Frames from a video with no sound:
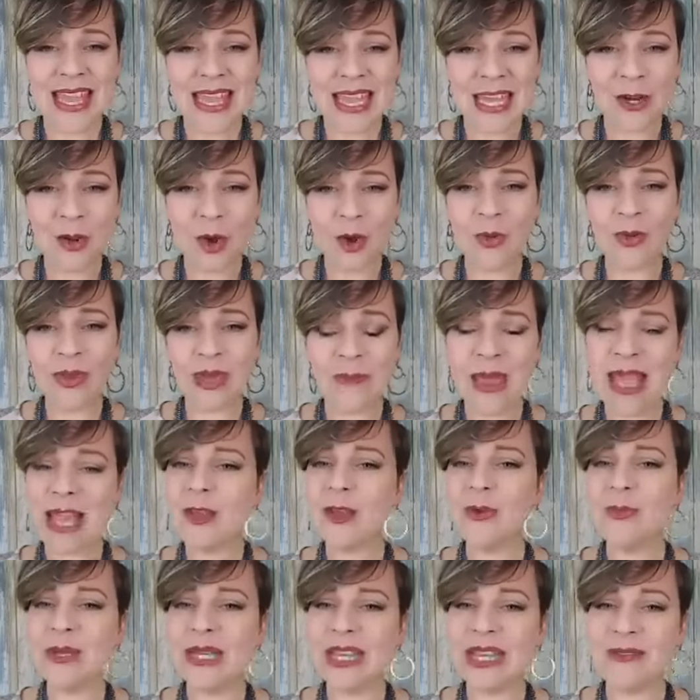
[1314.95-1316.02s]
can only make
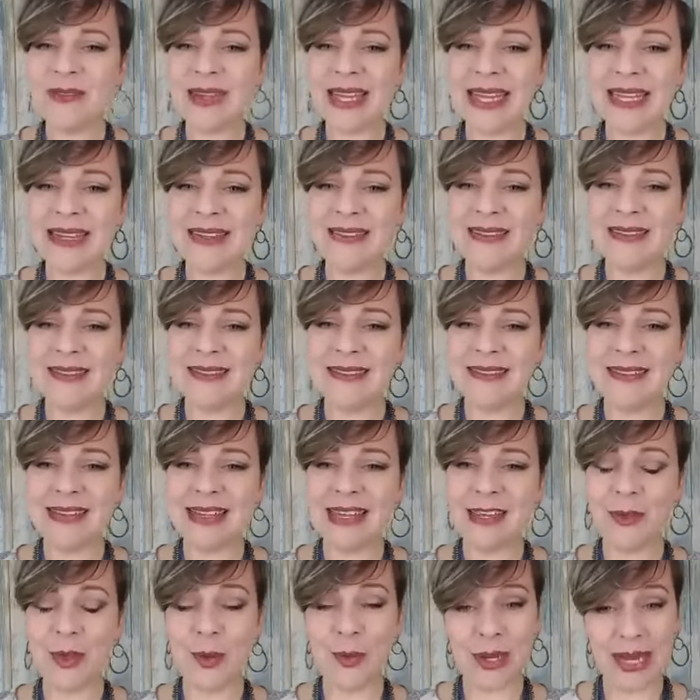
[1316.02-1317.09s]
you believe it
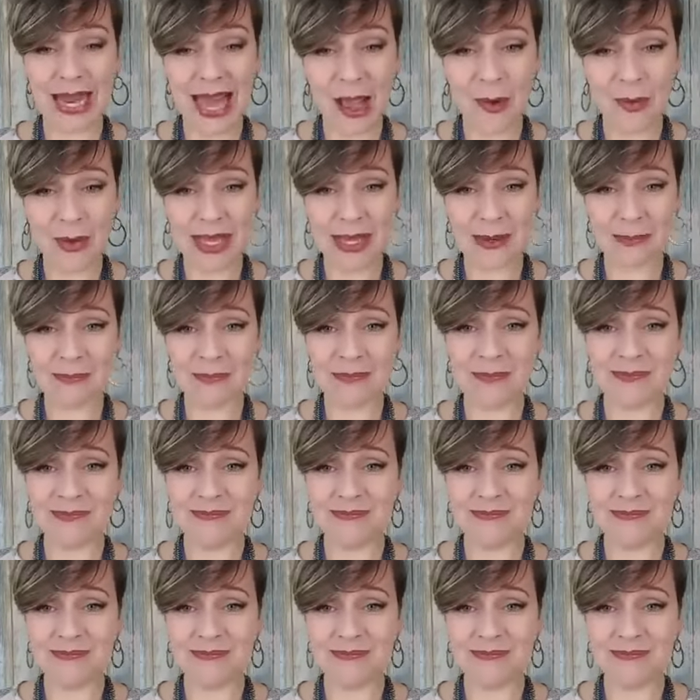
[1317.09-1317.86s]
if you allow him.